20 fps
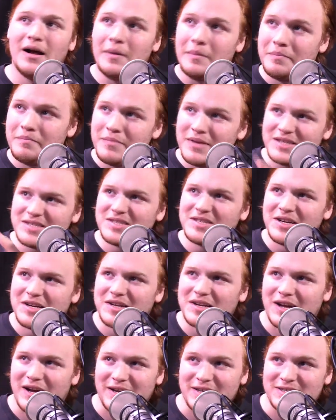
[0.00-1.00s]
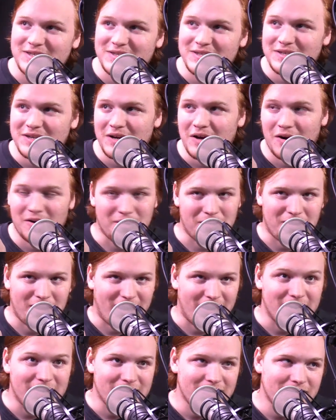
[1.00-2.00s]
Mystic Knights are
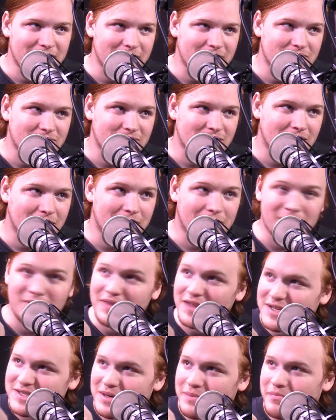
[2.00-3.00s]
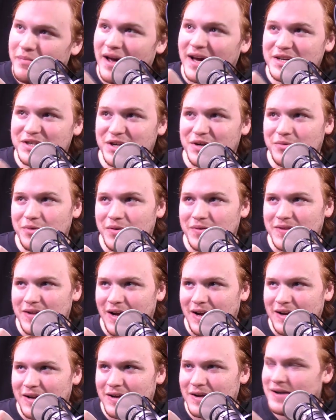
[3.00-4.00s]
that. That's a Magic World
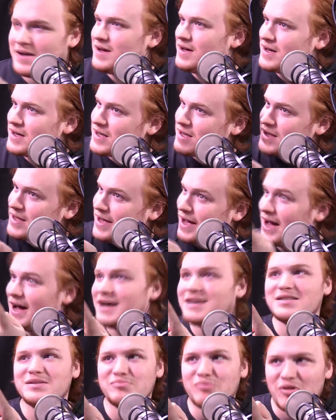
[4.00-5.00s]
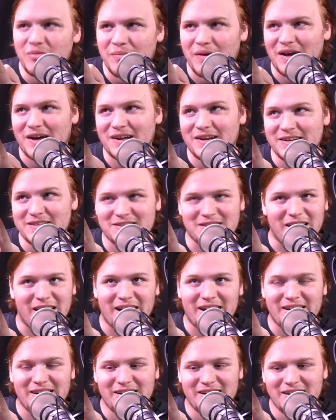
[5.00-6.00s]
deck. Cosmo Man is
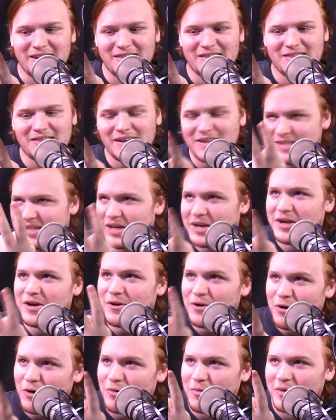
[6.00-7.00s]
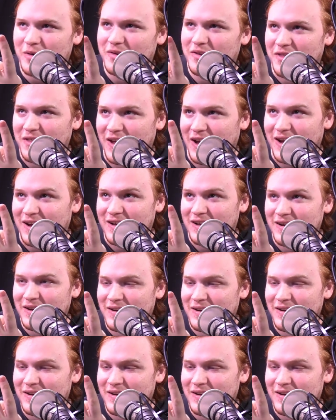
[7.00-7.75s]
that. That's a Hero World deck.